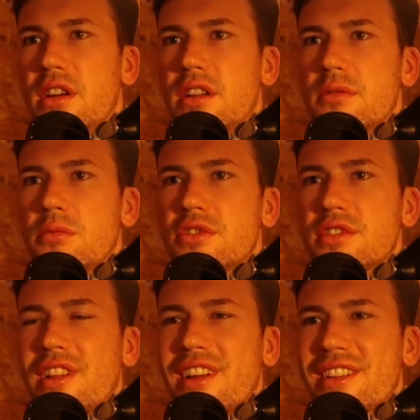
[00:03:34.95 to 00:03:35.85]
And
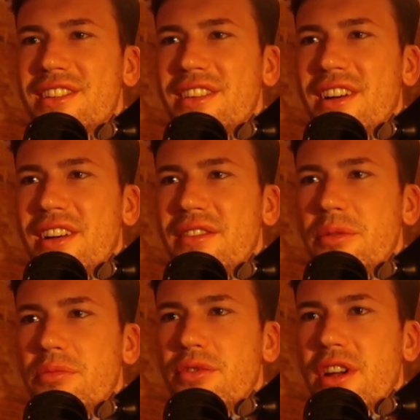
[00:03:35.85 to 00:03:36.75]
most likely I have
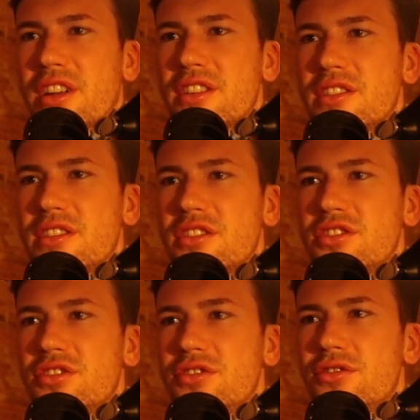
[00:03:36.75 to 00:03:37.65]
a bracket
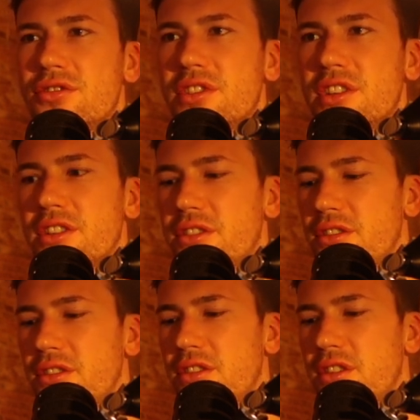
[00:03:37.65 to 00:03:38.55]
issue here.